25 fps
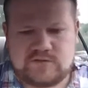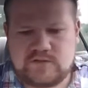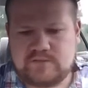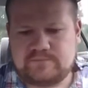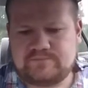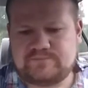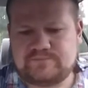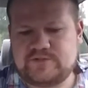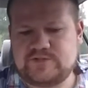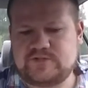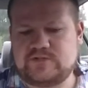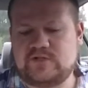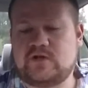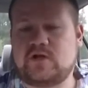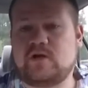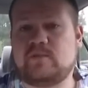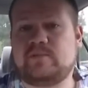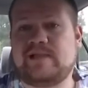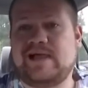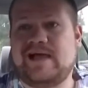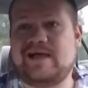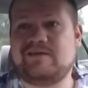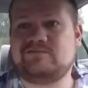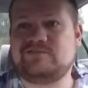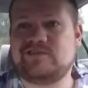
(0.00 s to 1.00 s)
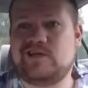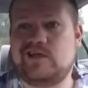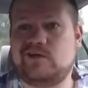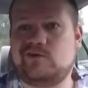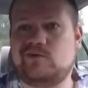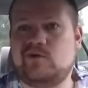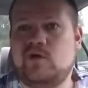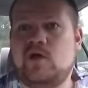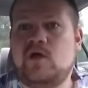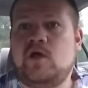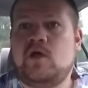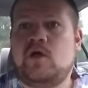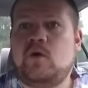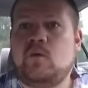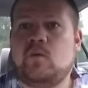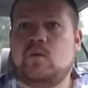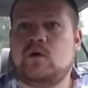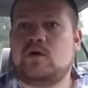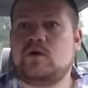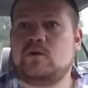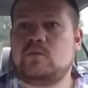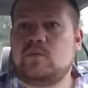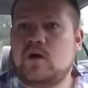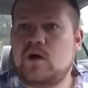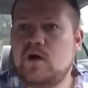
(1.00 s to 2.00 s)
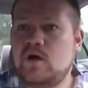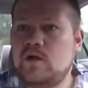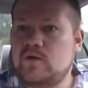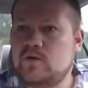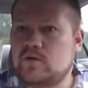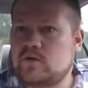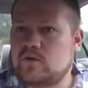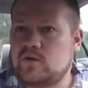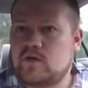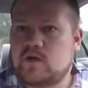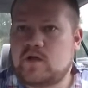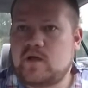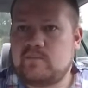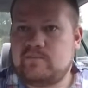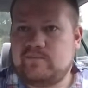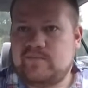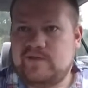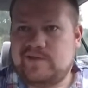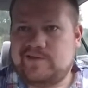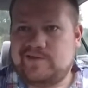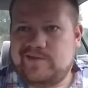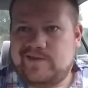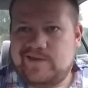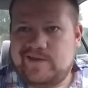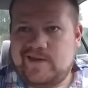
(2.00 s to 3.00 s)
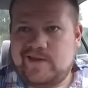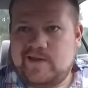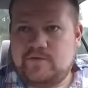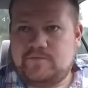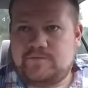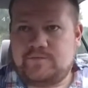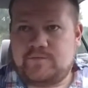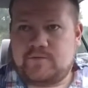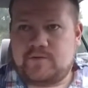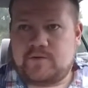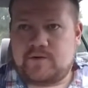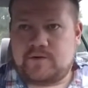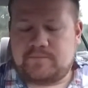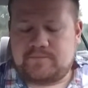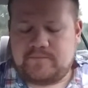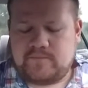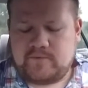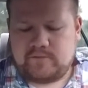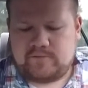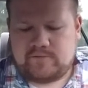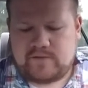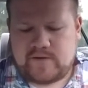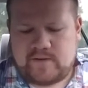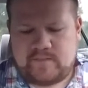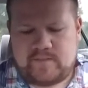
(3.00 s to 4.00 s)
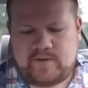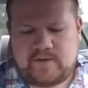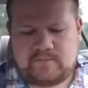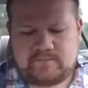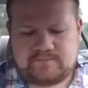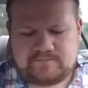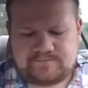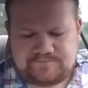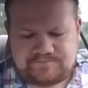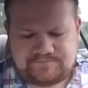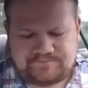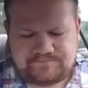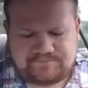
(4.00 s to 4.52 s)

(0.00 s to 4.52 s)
So just look up Live Sound 101 or look up Big Nate 84. You'll find me.